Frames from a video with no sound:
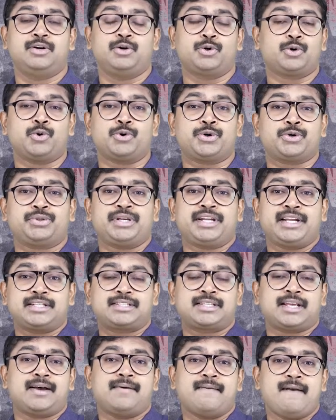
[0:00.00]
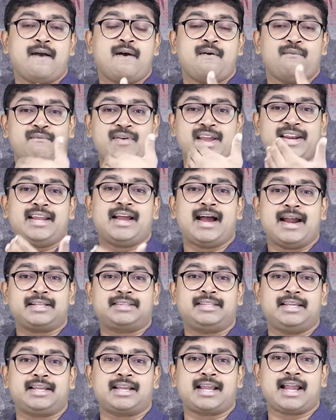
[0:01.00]
Don't you think it's a very high
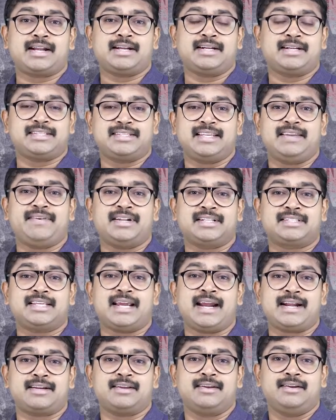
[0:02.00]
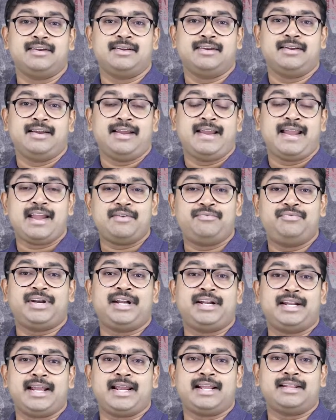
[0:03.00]
thing? And it is even said every
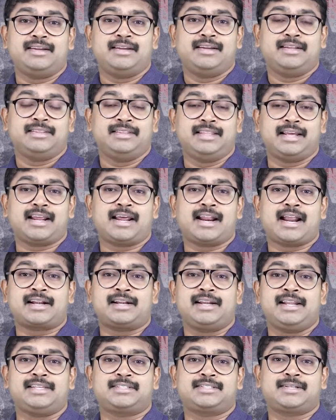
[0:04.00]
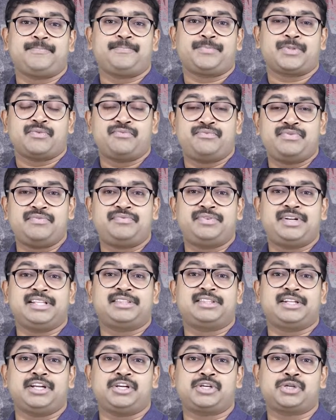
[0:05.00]
day there are at least
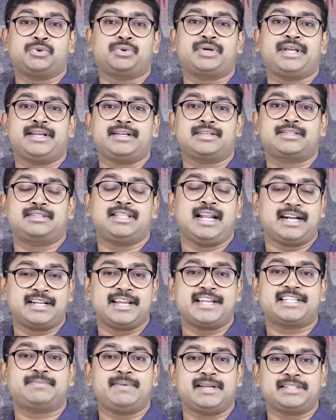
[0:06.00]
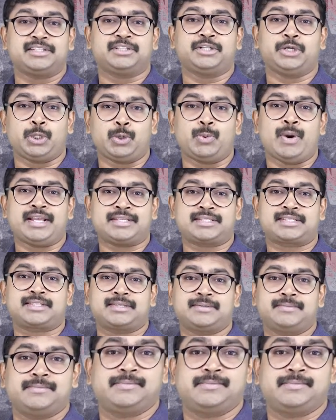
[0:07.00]
53 shootings that takes place in the US.